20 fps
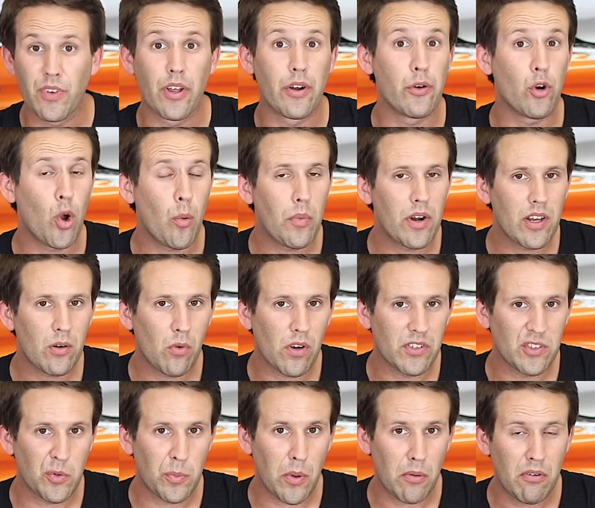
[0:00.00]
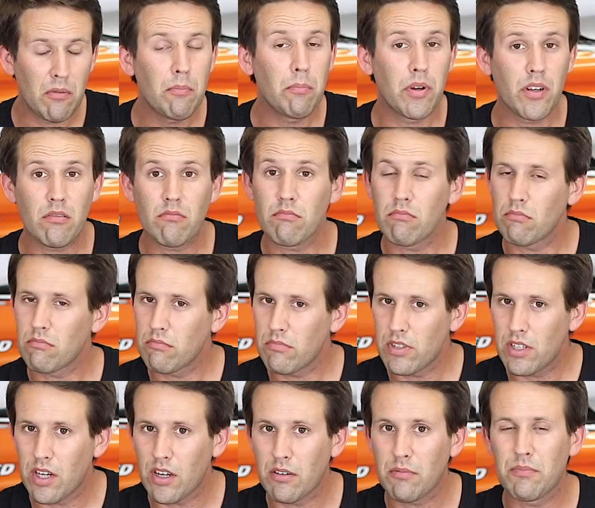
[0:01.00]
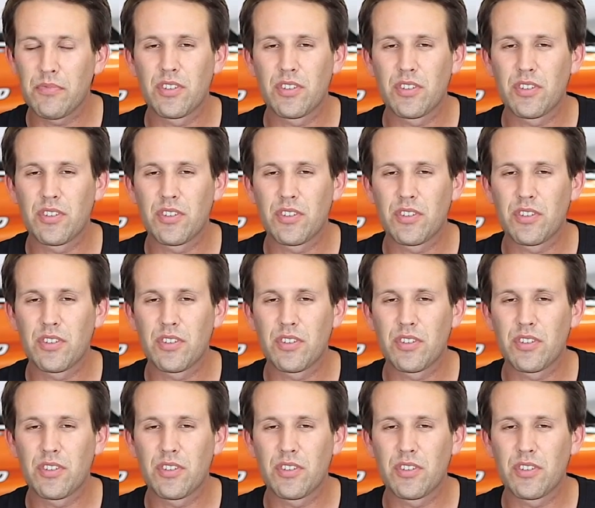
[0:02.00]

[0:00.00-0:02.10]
Normally it wasn't a problem, but you know,